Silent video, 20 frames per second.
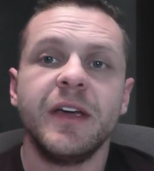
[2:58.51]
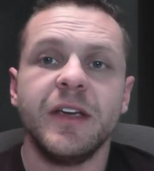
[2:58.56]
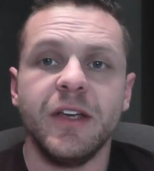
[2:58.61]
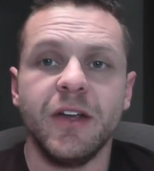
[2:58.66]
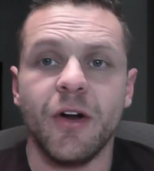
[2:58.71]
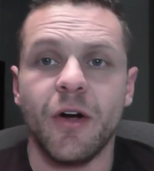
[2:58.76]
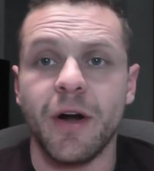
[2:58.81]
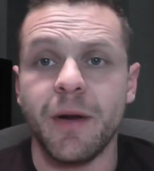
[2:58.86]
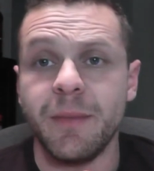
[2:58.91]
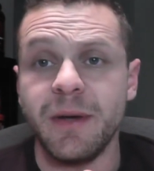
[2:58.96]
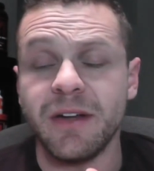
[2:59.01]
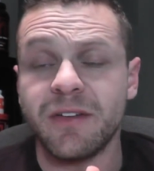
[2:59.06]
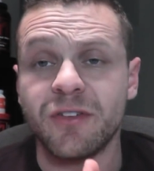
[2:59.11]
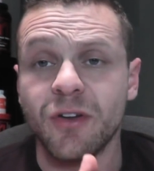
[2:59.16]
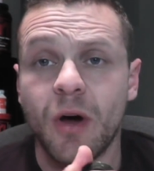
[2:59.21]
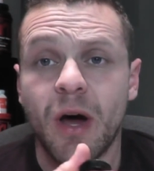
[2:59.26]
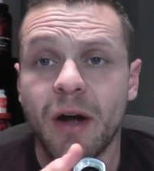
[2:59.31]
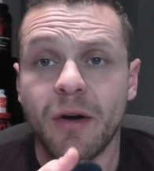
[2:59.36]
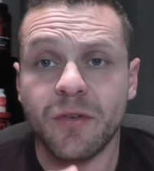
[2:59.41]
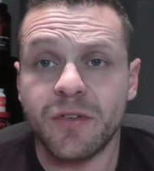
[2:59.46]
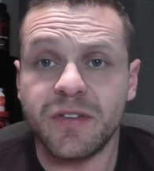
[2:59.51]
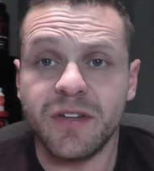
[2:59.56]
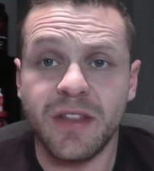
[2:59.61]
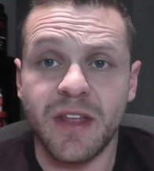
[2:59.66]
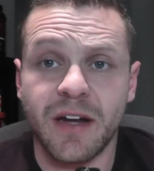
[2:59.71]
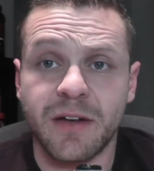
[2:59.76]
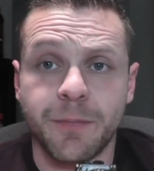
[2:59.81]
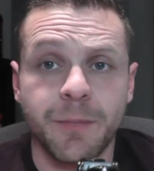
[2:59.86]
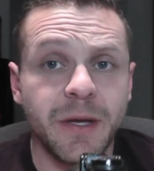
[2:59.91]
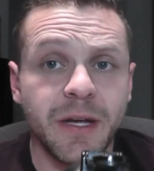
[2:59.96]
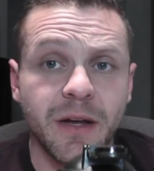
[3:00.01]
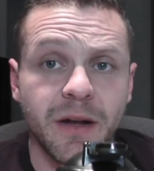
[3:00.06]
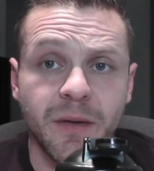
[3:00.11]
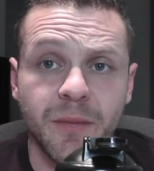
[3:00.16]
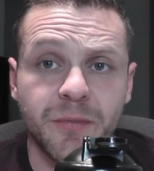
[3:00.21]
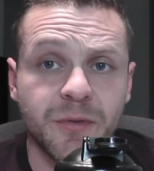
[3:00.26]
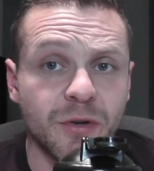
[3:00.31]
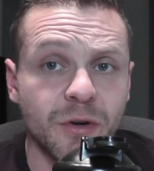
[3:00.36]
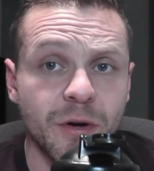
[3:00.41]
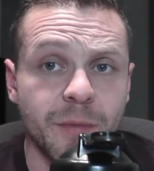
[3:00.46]
You know what I mean? So I don't see that being an
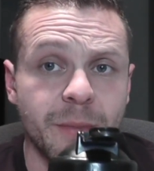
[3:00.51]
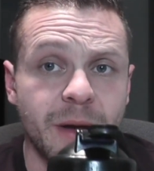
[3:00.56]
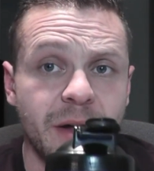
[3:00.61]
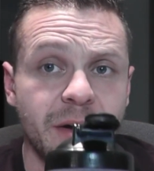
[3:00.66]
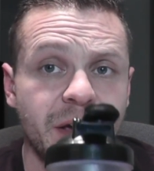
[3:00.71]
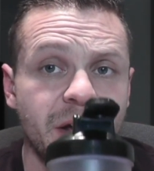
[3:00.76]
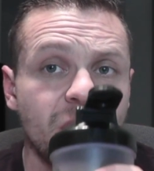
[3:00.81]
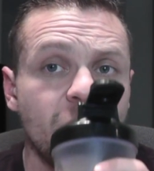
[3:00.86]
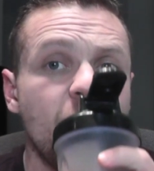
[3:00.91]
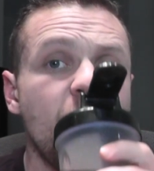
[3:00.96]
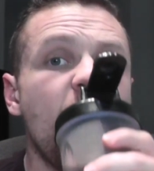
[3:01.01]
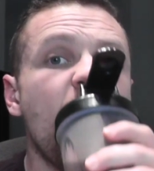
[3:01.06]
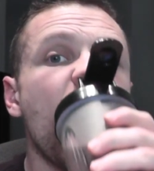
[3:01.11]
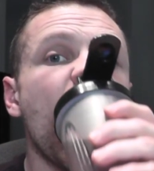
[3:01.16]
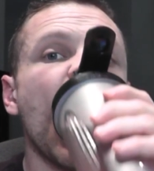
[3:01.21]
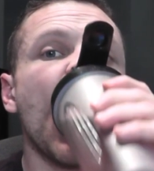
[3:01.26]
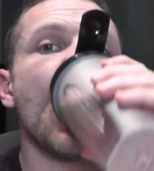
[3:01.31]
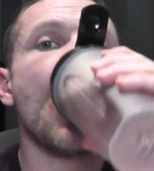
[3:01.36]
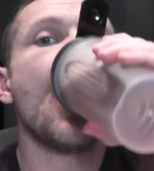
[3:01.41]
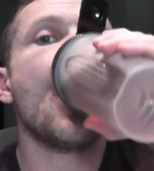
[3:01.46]
absurd amount at all.